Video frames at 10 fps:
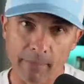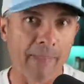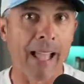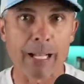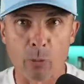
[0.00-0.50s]

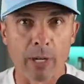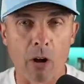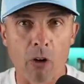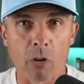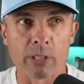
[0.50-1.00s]
And that's when it
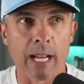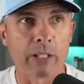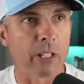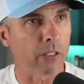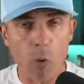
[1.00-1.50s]
all goes
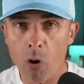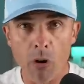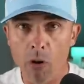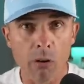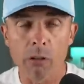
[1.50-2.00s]
down. You just,
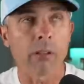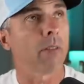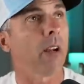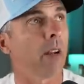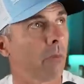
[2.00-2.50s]
whoa,
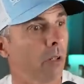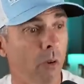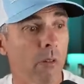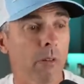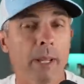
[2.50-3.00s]
and I'm like,
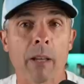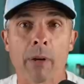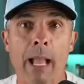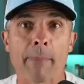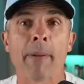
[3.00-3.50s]
oh man,
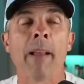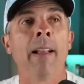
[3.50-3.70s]
what happened?